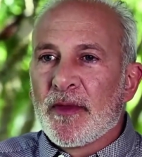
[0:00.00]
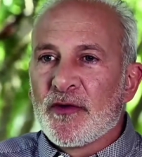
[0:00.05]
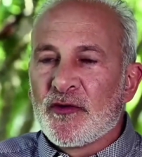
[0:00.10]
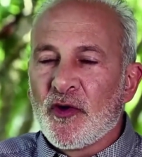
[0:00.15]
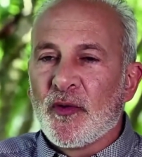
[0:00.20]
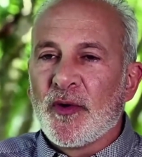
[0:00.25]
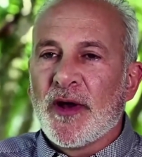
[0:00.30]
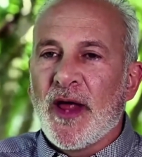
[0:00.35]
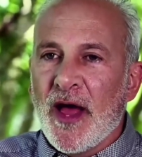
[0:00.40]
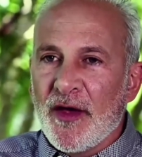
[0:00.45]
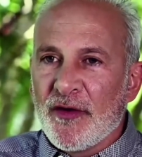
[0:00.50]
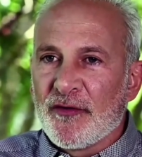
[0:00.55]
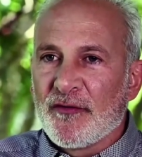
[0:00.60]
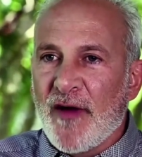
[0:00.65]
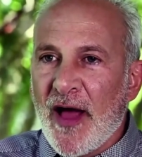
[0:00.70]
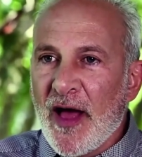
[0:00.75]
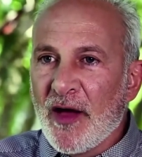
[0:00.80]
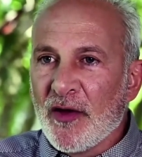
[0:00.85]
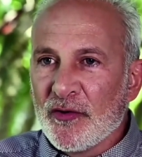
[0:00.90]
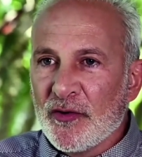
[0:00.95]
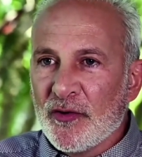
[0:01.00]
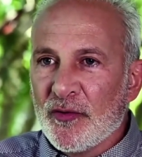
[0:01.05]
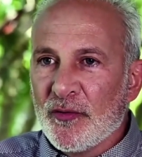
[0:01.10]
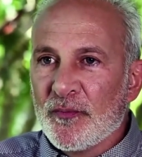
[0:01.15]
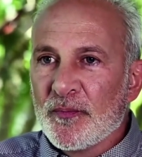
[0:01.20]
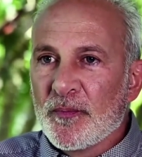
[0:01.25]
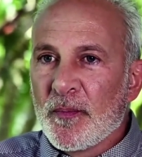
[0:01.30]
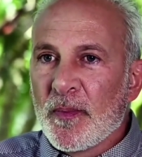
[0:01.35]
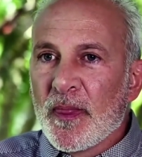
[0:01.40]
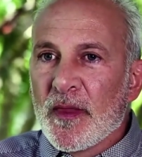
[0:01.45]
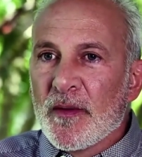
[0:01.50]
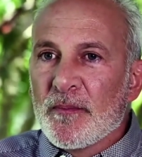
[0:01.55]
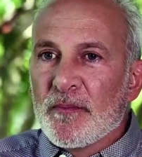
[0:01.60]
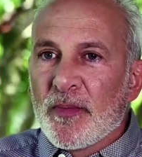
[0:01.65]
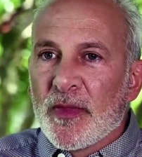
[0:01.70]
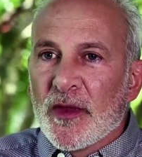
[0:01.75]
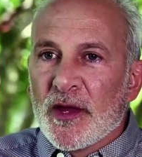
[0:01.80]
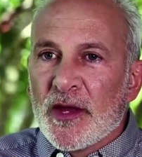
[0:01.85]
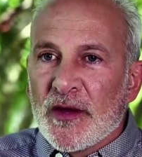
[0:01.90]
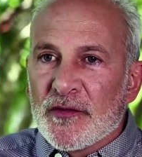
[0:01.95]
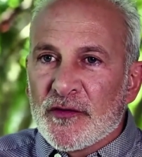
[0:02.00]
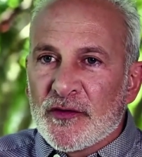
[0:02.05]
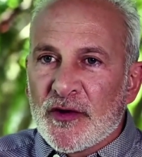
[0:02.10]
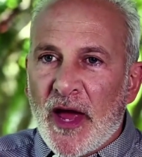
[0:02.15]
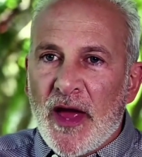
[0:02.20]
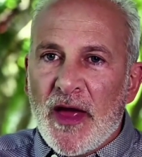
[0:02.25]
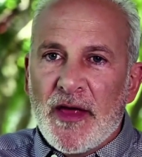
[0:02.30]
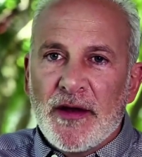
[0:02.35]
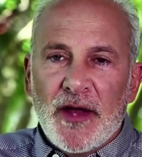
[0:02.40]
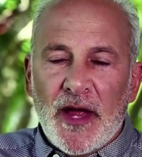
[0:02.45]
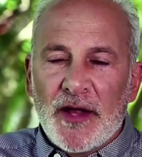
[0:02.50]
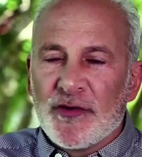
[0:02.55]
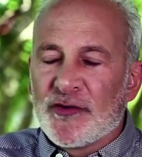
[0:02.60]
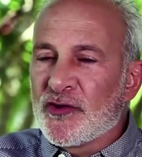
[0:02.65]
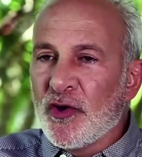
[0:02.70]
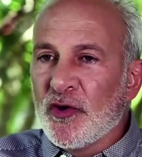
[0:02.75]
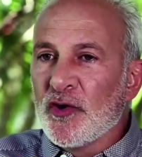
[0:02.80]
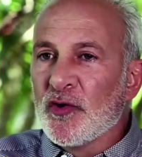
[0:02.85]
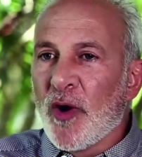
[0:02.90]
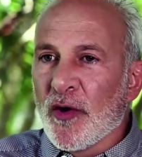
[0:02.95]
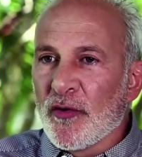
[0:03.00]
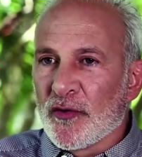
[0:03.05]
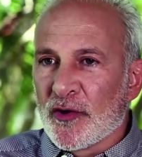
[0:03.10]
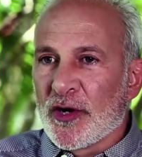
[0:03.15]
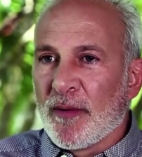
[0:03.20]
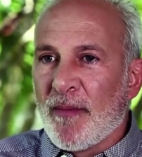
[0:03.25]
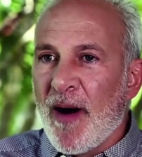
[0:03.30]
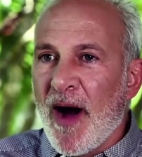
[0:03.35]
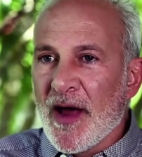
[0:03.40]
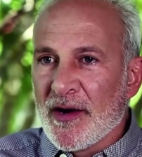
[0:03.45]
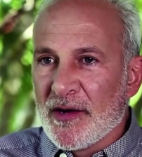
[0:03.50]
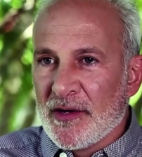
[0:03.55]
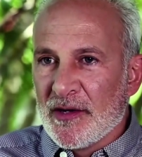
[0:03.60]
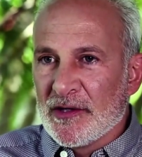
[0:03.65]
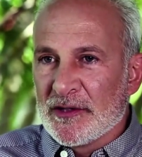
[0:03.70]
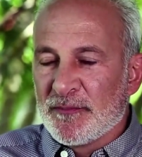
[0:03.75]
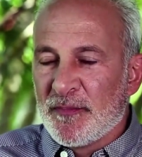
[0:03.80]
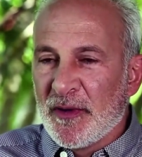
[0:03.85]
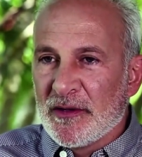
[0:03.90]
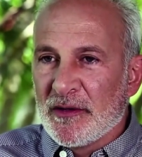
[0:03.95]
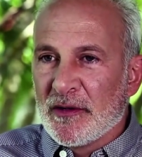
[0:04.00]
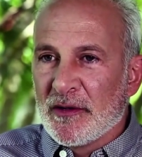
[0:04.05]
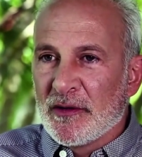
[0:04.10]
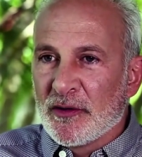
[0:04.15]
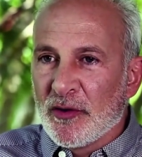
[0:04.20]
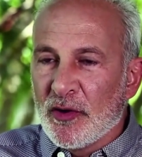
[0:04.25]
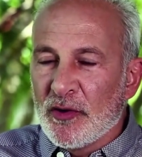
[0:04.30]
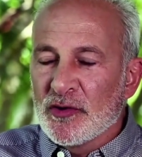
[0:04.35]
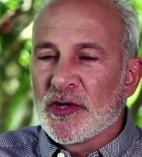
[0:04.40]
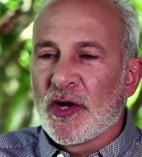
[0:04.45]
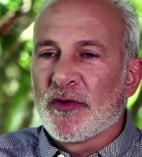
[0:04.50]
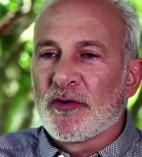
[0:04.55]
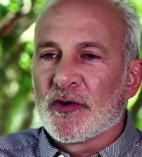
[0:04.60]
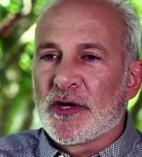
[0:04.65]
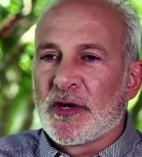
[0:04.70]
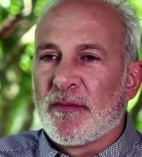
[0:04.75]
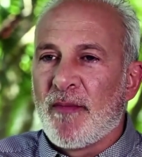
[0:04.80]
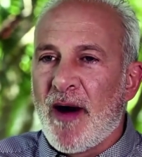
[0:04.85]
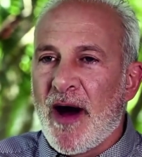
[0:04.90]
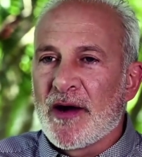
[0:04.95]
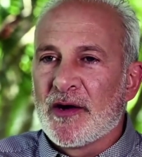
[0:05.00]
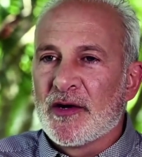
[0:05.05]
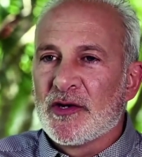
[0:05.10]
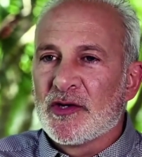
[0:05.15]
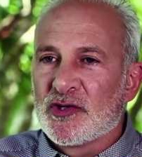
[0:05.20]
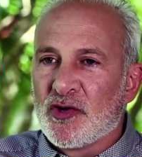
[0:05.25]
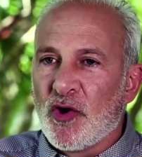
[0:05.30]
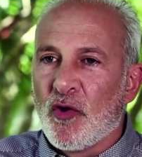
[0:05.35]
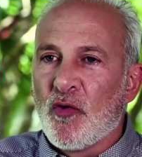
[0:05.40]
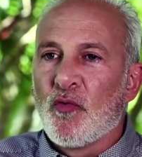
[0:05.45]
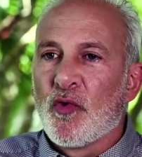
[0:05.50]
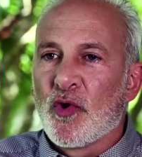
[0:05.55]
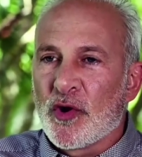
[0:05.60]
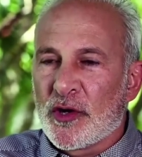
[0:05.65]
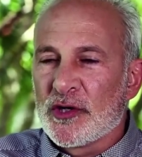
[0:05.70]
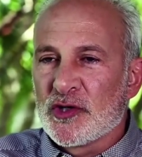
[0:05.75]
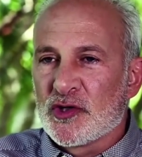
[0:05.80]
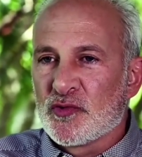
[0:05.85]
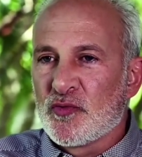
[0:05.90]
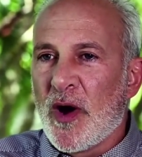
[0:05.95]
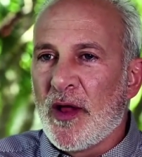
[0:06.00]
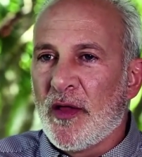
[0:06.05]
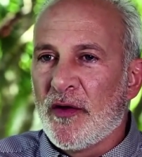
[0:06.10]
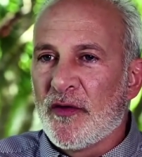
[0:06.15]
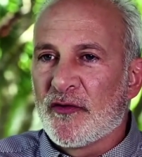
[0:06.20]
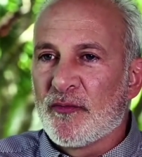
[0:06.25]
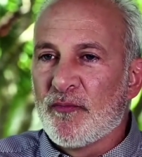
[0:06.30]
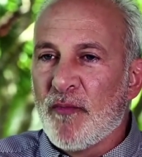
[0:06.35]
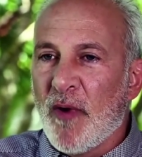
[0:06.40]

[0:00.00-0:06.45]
So it has value. And so do other commodities, but those other commodities don't work as well as